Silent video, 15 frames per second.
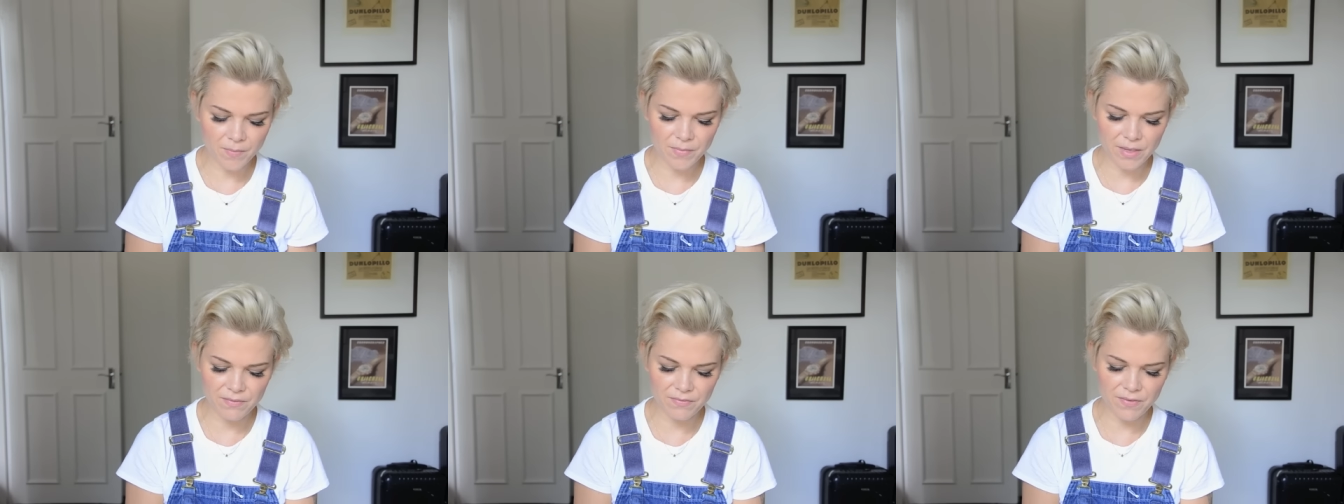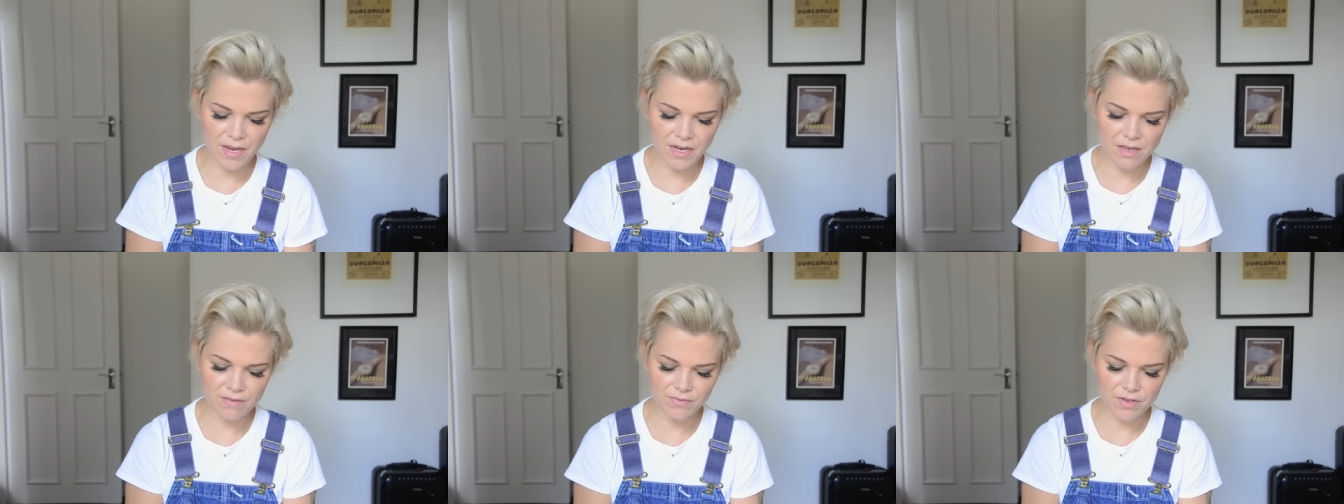If
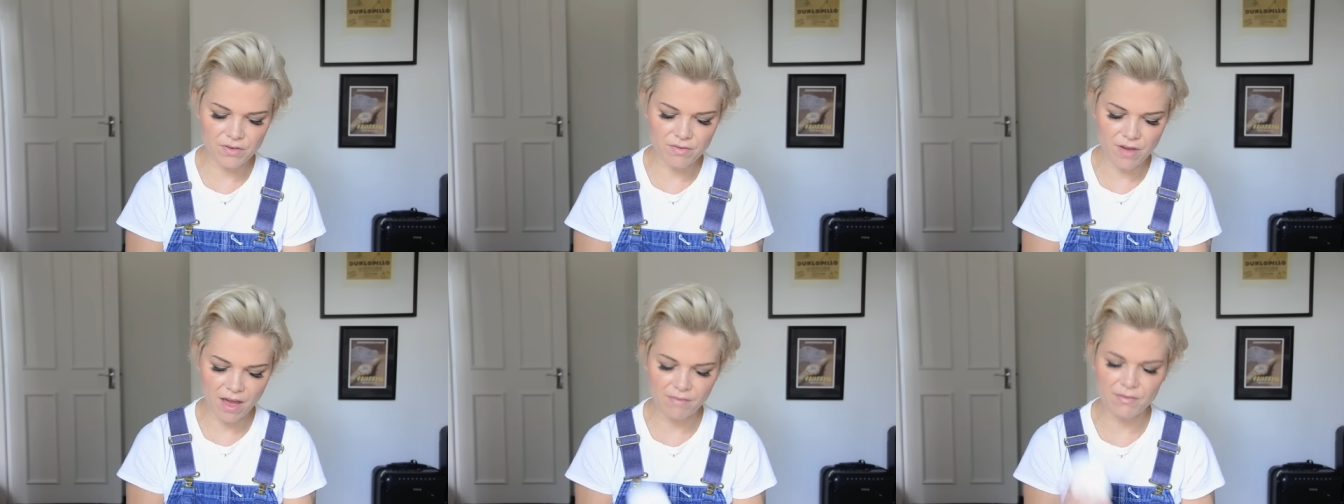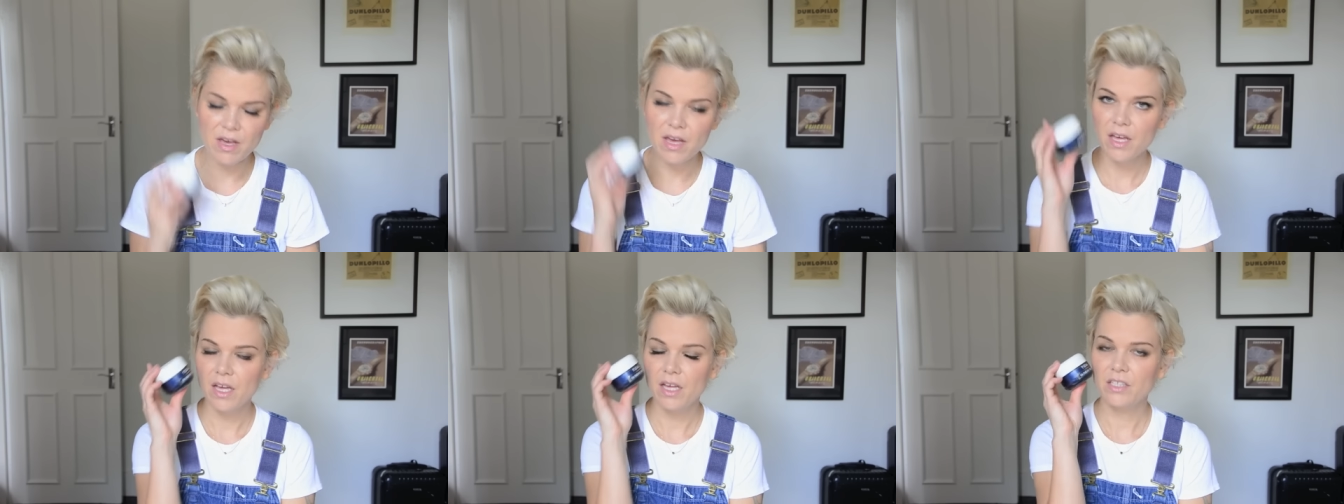any of you have
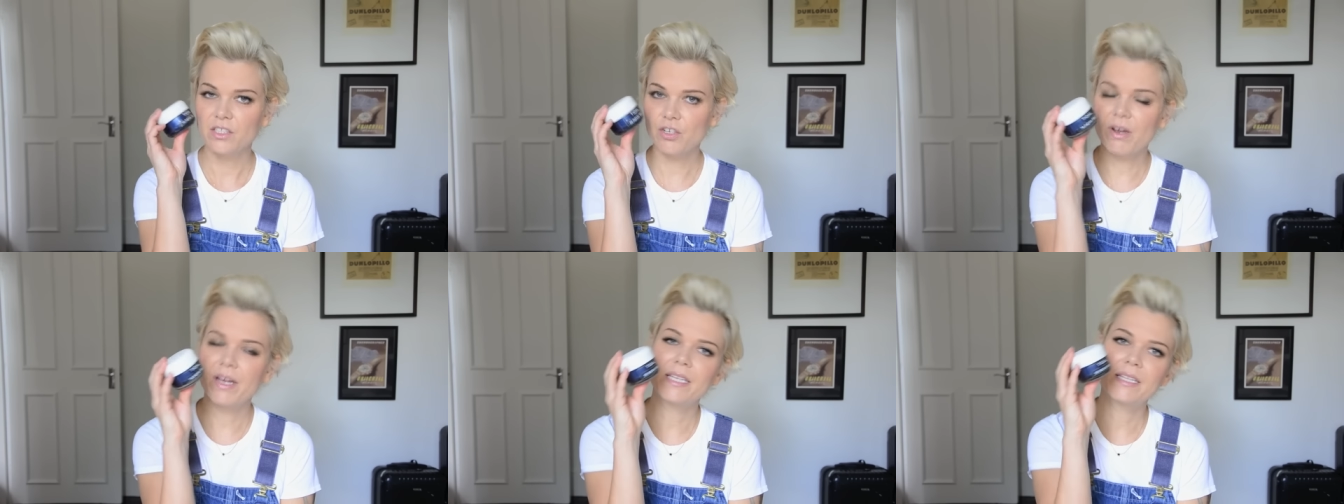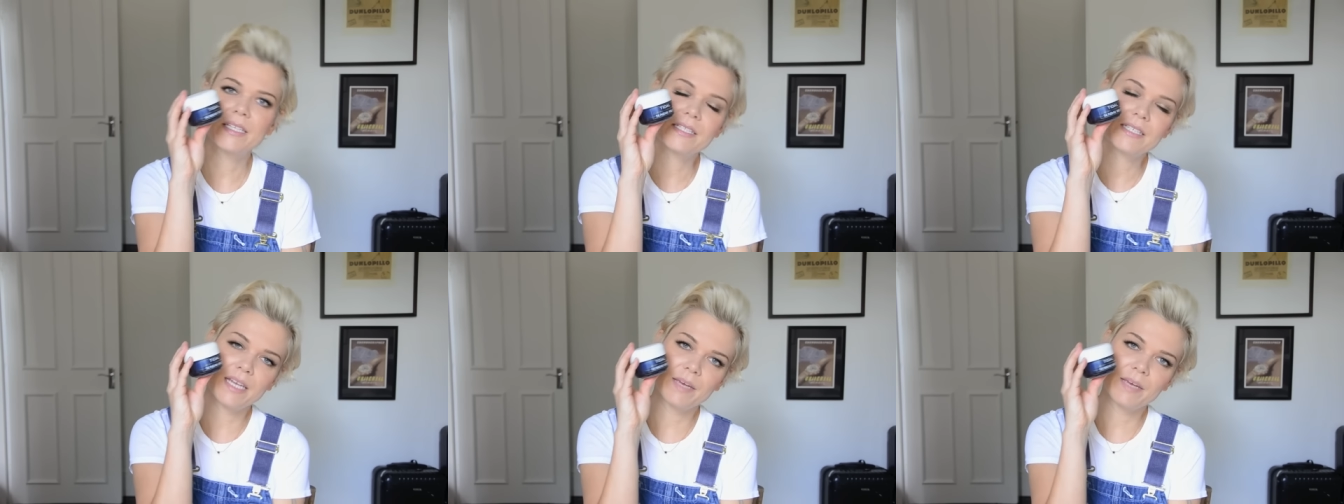tried this,